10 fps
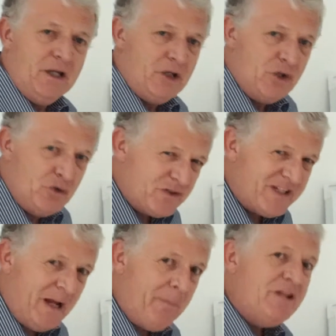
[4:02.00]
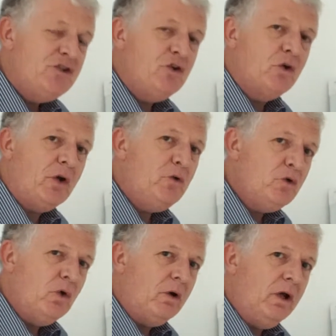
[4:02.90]
you just tap in your
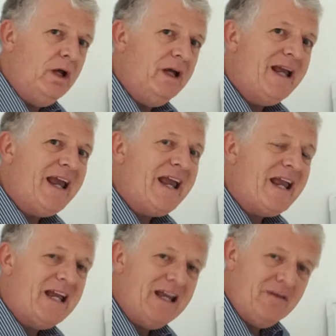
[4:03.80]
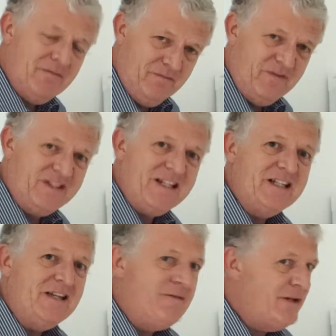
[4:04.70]
local
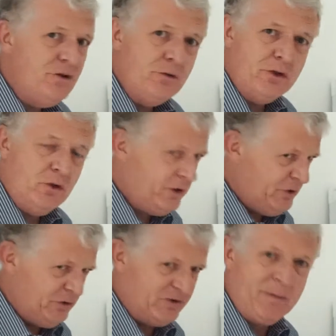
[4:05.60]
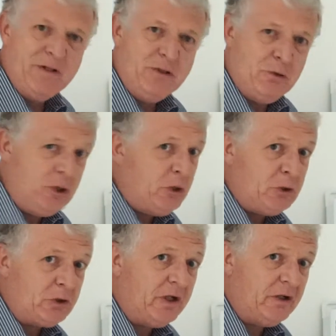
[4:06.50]
vicinity. If you're in New York, you just tap in New
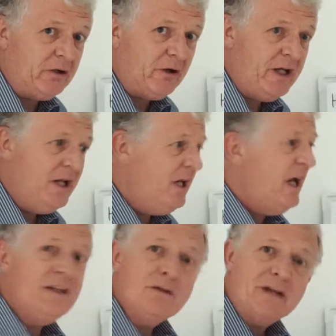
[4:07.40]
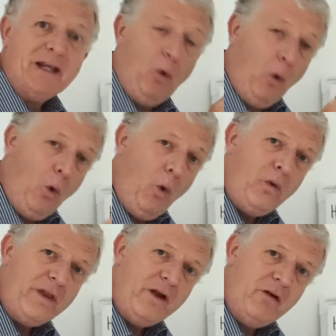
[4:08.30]
York, right? And then you'll get
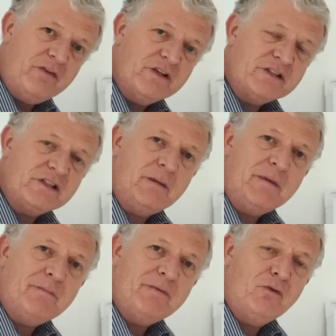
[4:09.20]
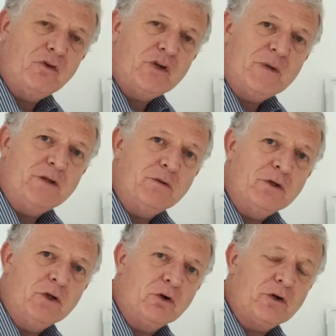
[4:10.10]
all the offers coming before you in New
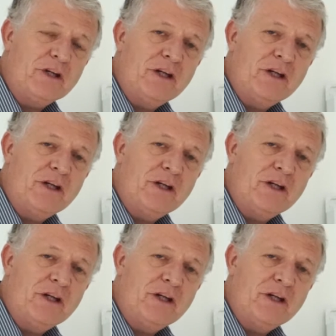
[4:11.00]
York,